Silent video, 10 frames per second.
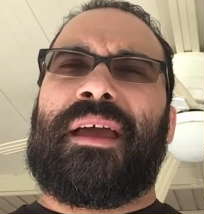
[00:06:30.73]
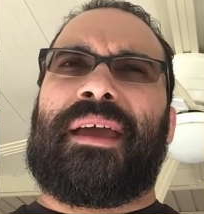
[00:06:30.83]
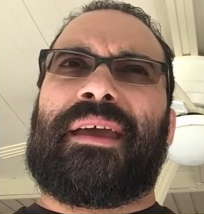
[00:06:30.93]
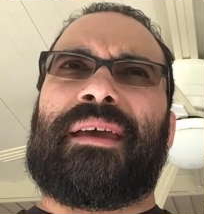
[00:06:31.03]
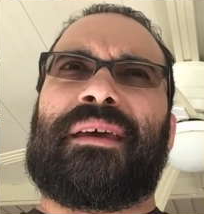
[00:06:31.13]

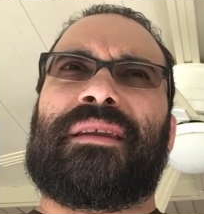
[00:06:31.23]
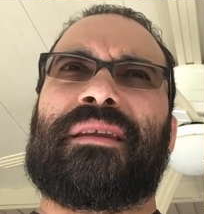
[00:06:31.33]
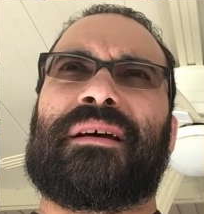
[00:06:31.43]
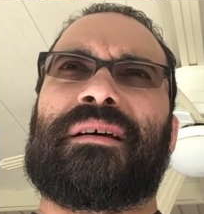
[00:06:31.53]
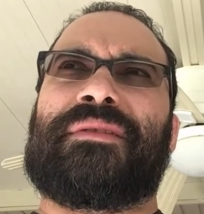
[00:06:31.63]
And
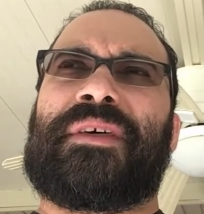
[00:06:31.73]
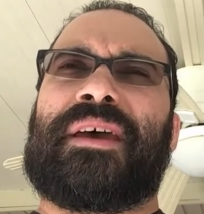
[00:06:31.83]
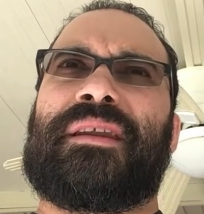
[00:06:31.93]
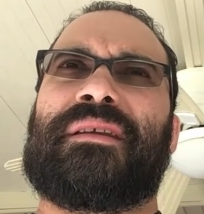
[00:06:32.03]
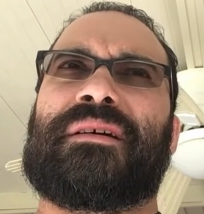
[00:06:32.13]

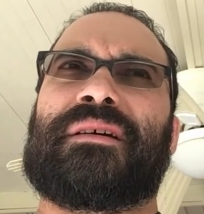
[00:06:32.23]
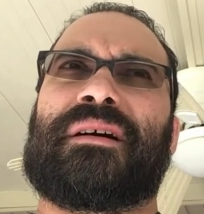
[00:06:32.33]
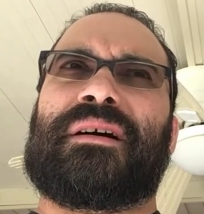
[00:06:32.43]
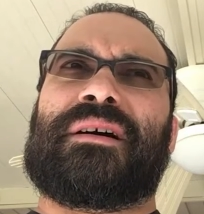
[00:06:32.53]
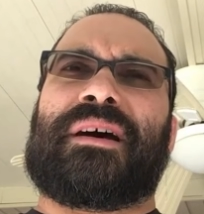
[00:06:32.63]
then
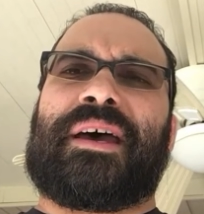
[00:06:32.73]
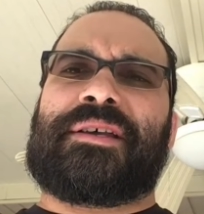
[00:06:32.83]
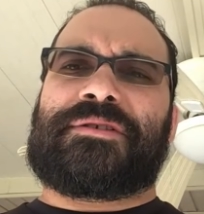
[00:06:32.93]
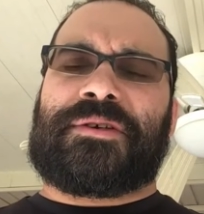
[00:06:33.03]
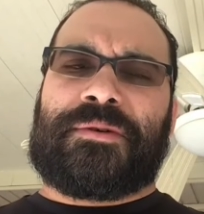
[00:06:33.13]
I
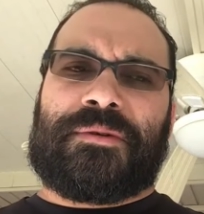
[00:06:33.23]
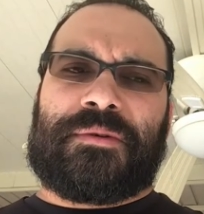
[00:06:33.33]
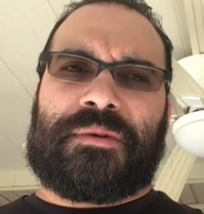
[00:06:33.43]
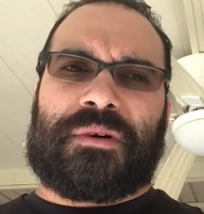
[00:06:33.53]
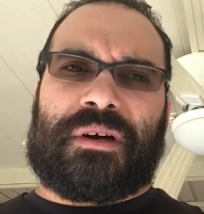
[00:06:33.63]
had
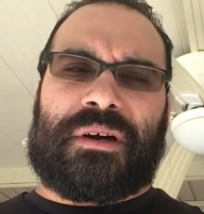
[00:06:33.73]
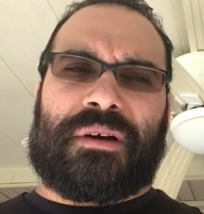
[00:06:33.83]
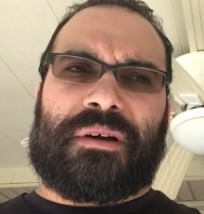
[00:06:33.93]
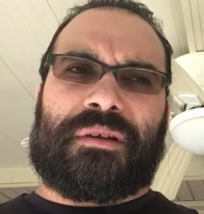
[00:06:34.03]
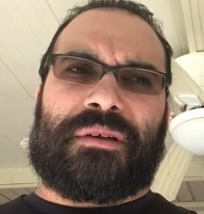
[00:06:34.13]
two,
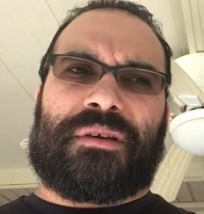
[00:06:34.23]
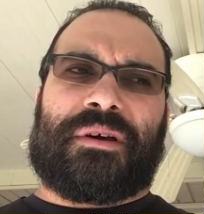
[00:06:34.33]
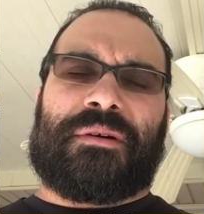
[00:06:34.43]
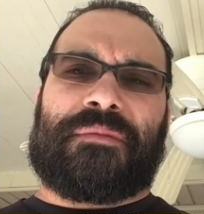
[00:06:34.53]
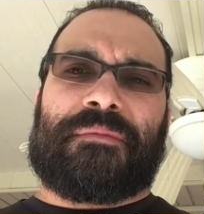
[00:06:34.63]

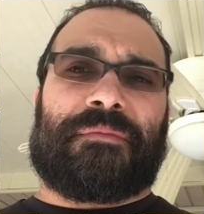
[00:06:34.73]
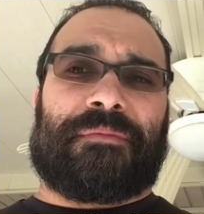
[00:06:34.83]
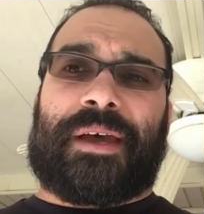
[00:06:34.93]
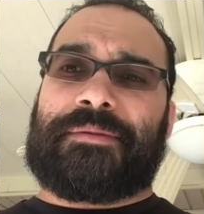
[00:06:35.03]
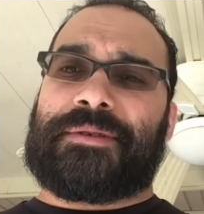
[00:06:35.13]

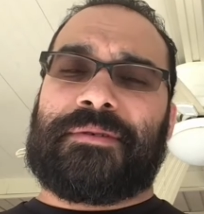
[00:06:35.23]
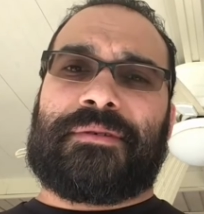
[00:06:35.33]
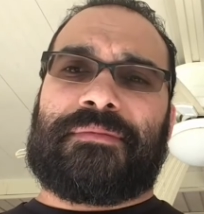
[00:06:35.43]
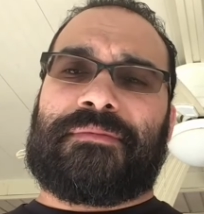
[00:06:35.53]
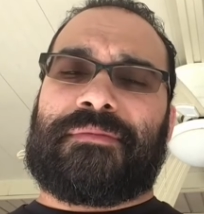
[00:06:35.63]

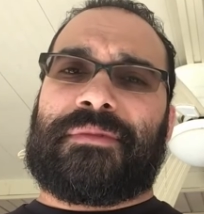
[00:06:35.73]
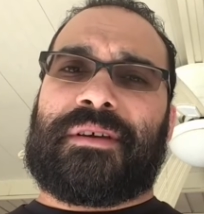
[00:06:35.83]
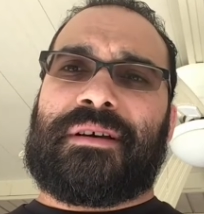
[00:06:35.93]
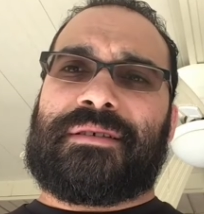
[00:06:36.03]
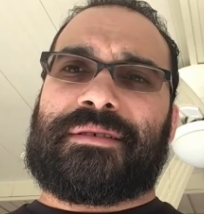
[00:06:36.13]
absolutely
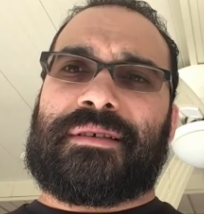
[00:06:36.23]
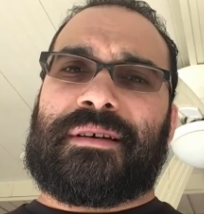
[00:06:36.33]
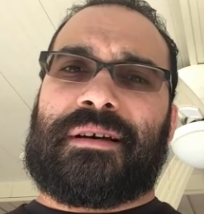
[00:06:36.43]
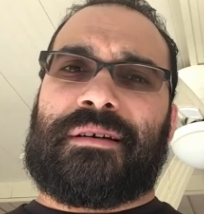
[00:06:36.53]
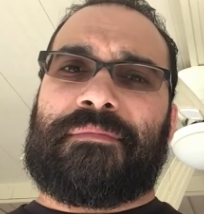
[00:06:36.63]

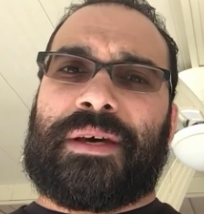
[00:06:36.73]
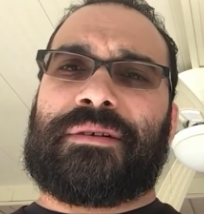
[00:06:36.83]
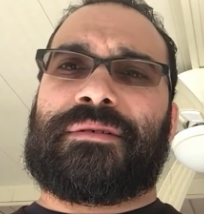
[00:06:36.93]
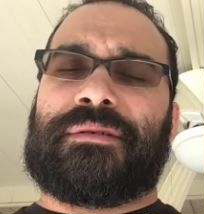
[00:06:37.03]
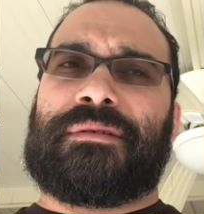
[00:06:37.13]

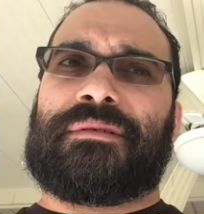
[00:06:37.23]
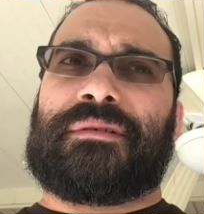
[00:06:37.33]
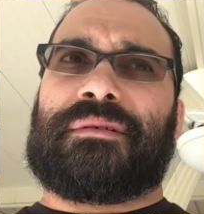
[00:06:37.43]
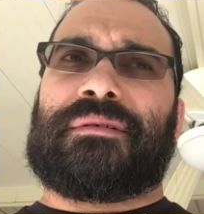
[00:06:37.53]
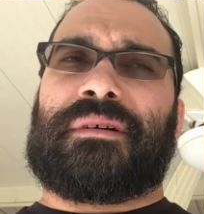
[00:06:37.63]
medical,
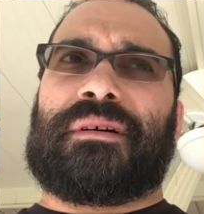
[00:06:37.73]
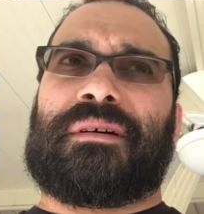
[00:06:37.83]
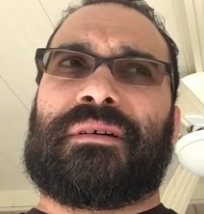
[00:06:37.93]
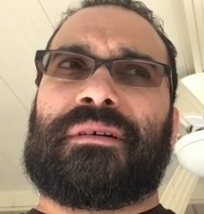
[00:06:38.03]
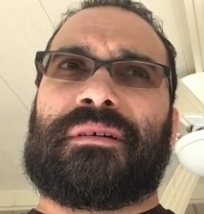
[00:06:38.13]

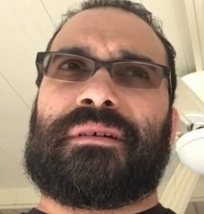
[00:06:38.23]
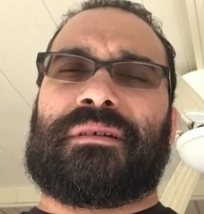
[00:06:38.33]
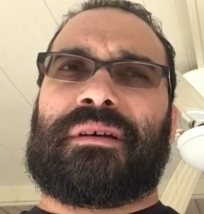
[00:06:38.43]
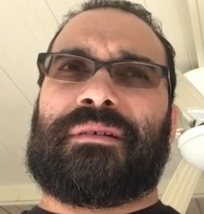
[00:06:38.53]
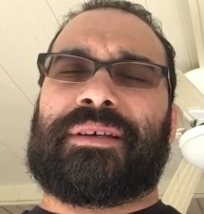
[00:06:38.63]
I
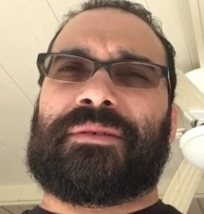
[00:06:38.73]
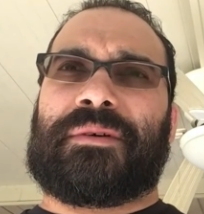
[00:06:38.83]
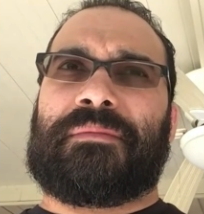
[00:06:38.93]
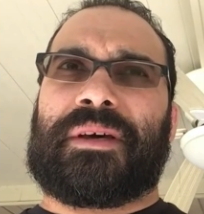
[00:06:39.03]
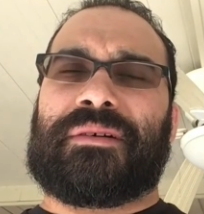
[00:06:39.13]
don't like the
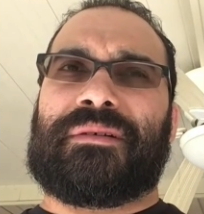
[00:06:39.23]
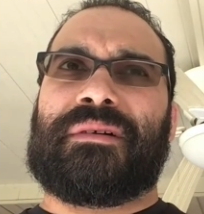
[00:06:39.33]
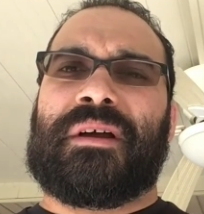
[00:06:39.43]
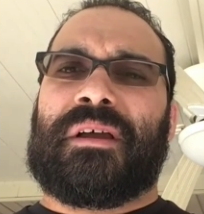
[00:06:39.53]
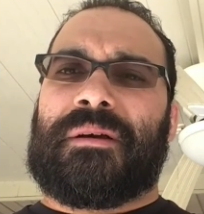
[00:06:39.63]
word medical,
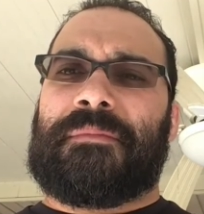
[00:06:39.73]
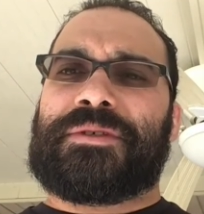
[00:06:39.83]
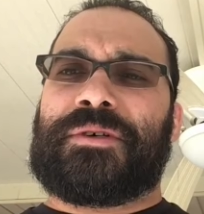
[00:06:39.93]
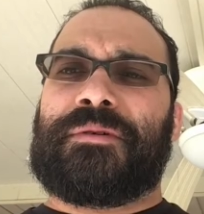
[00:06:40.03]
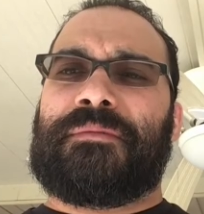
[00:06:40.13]
but
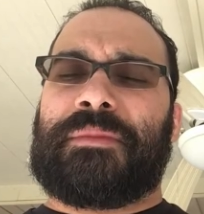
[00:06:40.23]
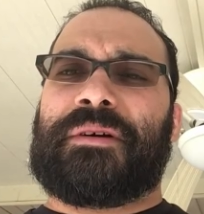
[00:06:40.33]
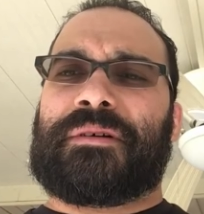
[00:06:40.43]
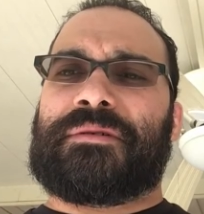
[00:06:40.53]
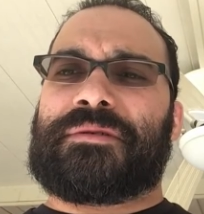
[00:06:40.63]
two
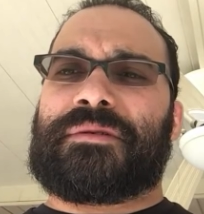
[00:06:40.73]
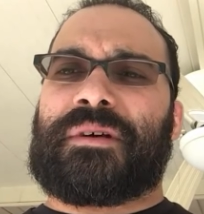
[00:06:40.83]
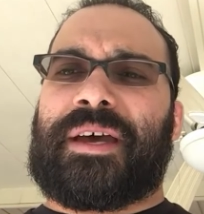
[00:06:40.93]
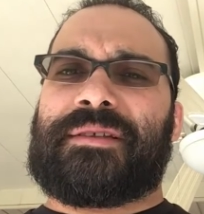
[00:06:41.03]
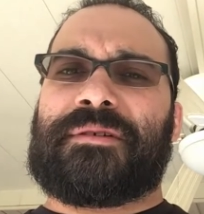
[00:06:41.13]
miracles.
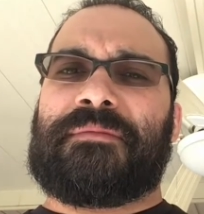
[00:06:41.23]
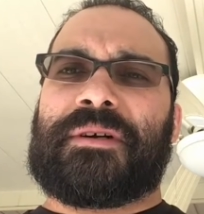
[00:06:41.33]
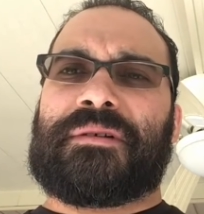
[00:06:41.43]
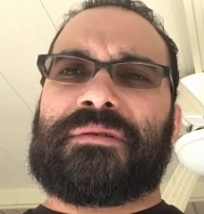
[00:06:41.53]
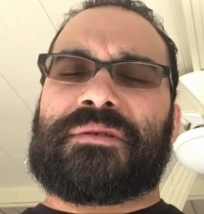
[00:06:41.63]
I had two
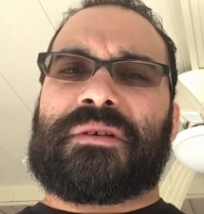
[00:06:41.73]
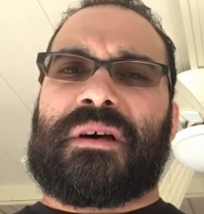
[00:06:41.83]
miracles.